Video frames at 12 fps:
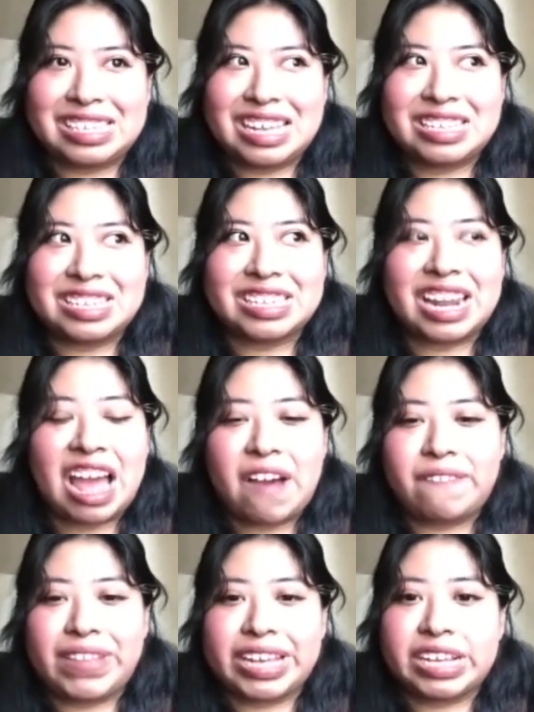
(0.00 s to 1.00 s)
doesn't
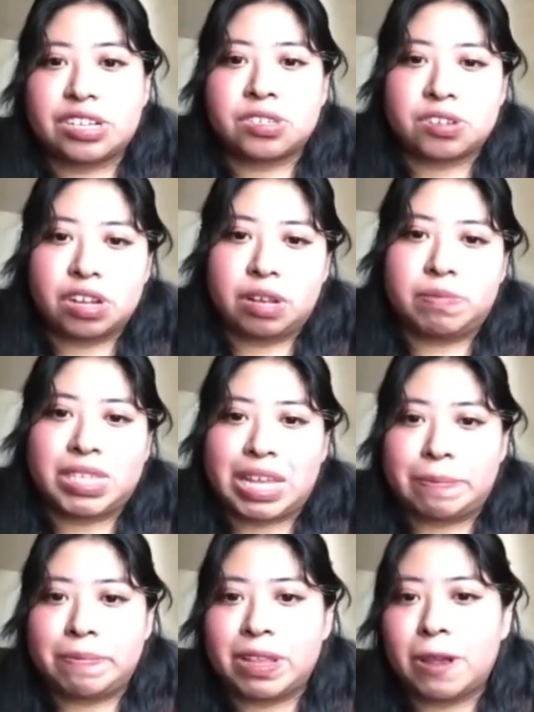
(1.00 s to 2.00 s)
have like extreme
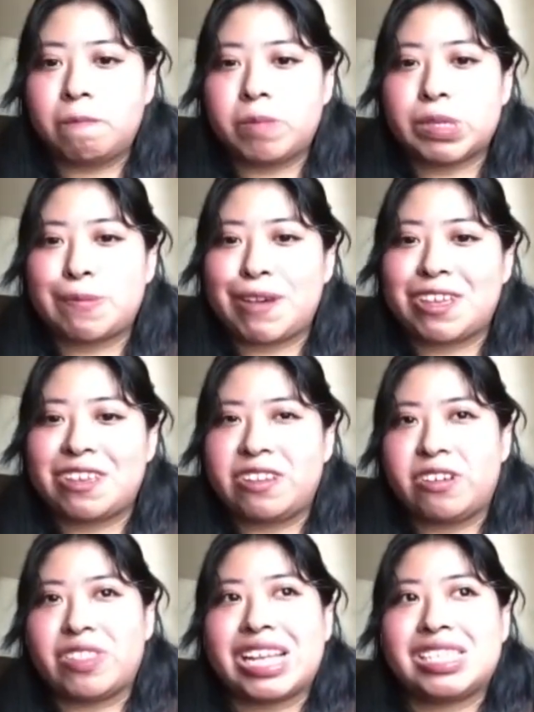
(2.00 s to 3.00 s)
symptoms, but, you
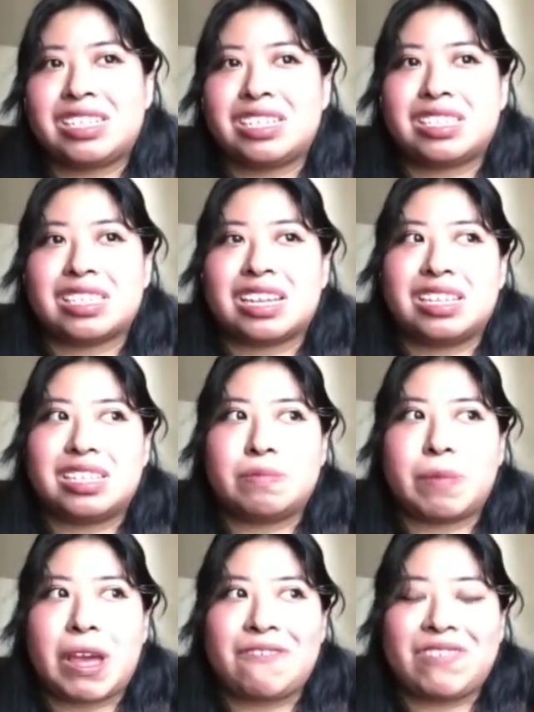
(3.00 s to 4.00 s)
know, that's just because
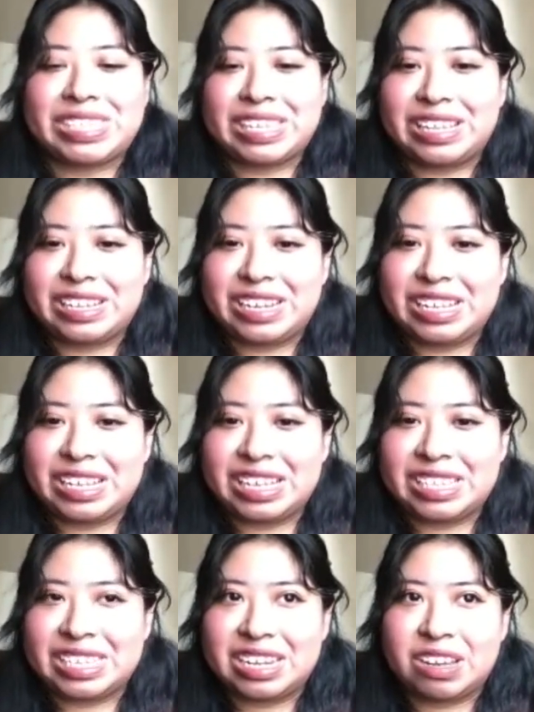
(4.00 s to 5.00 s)
my facility
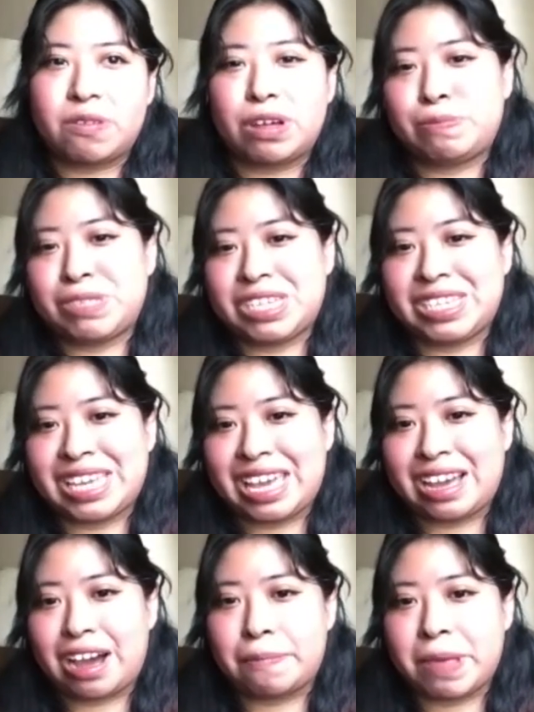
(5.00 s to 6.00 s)
isn't equipped to
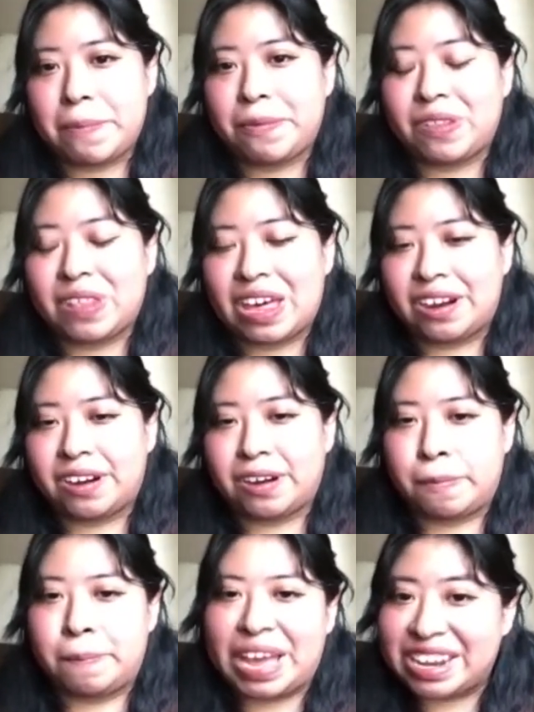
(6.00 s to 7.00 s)
take on people that are
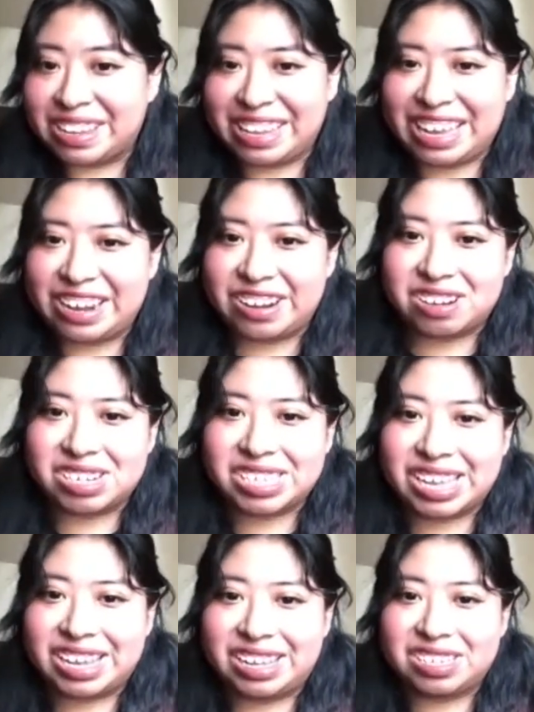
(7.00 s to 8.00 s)
on ventilators
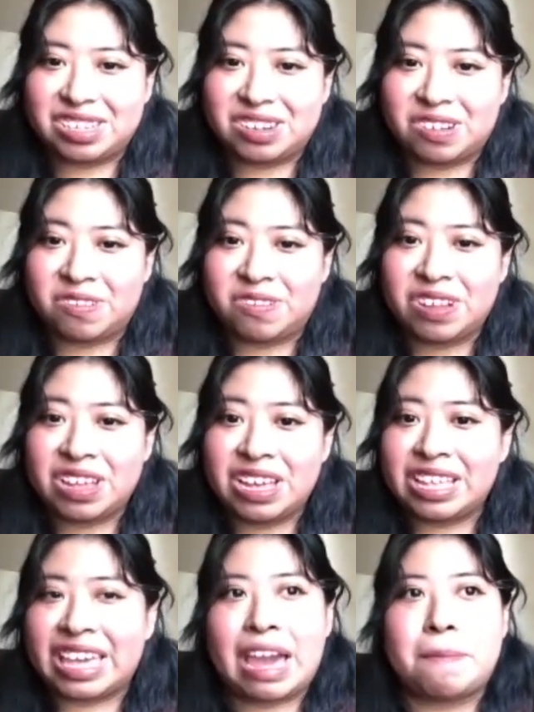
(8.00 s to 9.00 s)
and, you know,
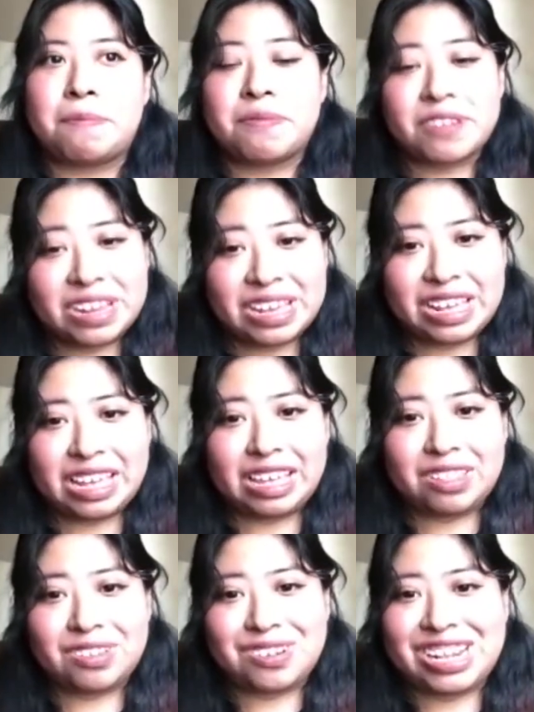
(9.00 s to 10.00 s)
can't
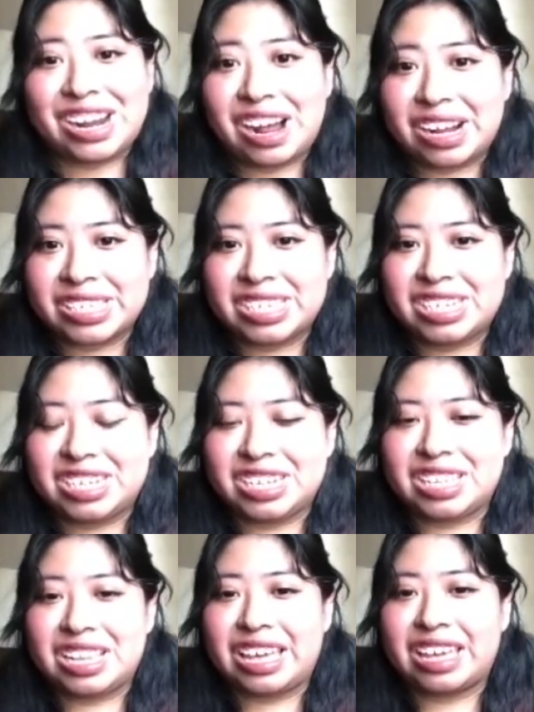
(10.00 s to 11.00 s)
breathe or need
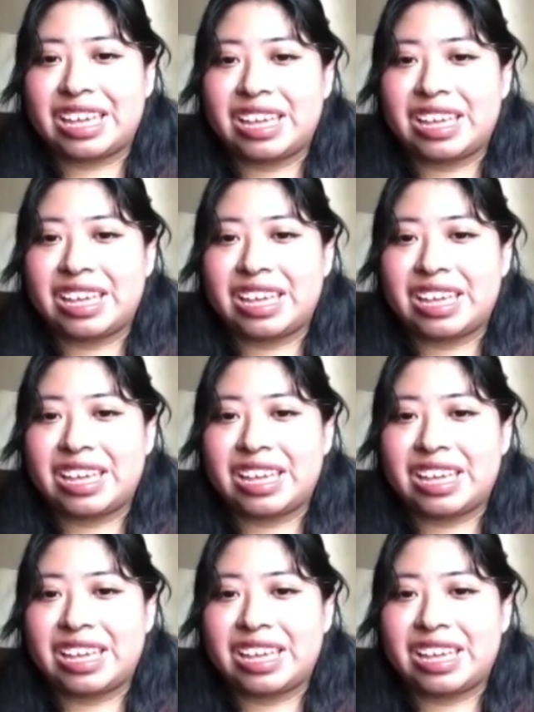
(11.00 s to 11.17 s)
oxygen, like,